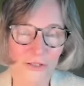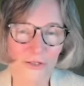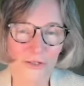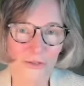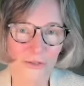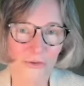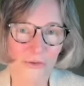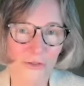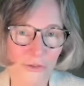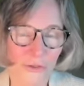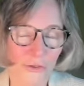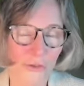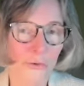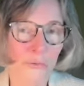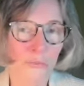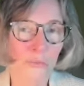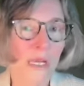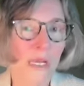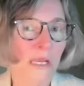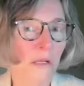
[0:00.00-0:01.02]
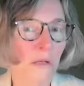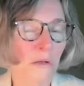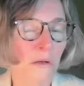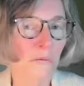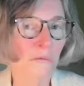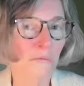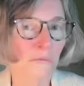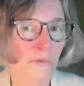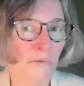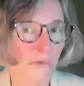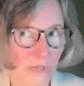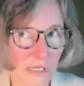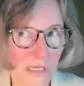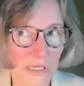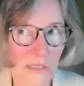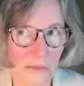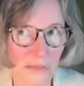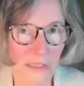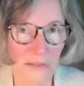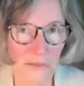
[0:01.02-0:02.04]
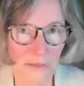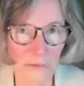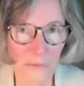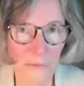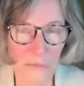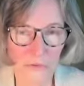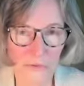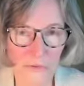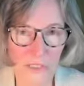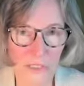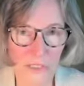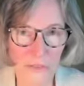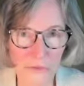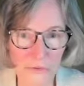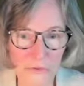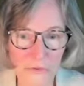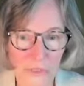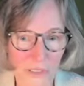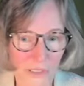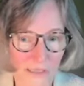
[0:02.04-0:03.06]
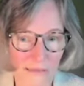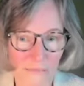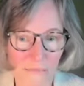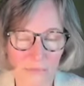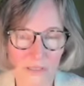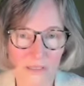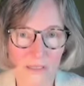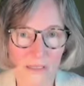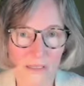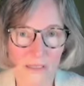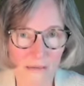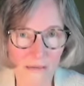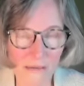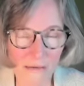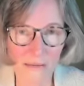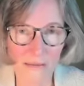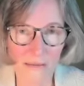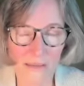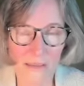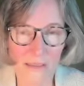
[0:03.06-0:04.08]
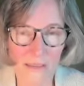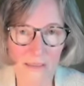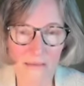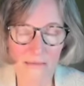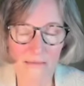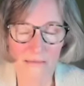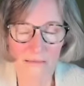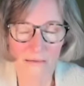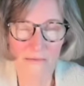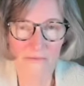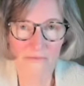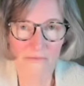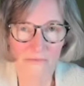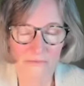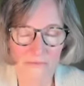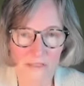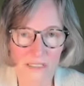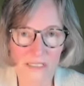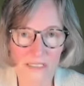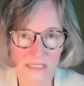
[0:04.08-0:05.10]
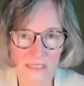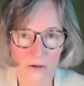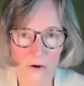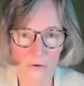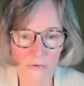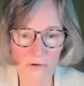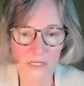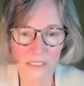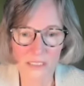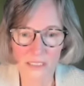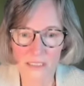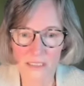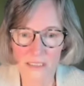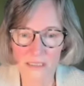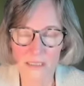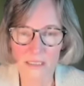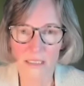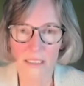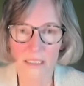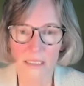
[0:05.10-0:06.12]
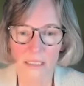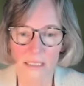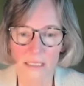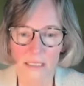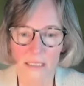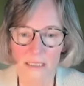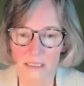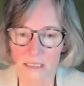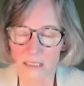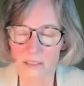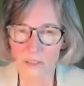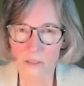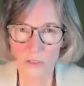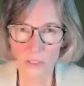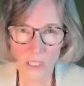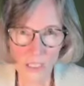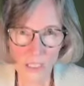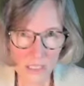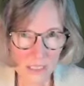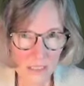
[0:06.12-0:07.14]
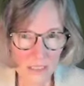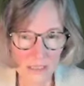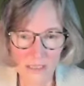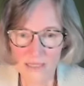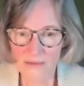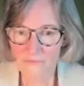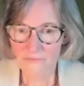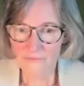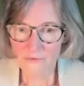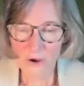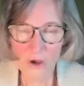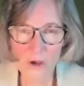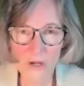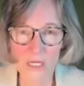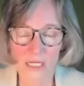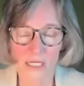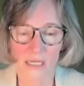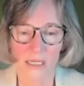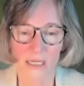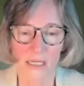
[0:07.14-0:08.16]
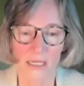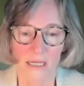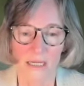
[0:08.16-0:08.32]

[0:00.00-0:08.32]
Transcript: you may think they know what they're doing, but they're not. They are often disoriented. They're not clear. They're foggy.